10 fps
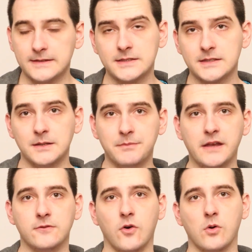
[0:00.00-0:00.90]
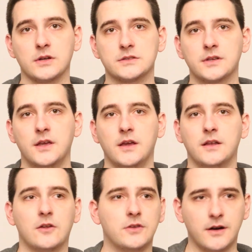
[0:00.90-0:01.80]
this is the main focus.
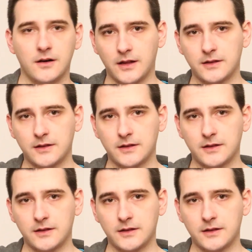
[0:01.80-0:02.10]
Now there are a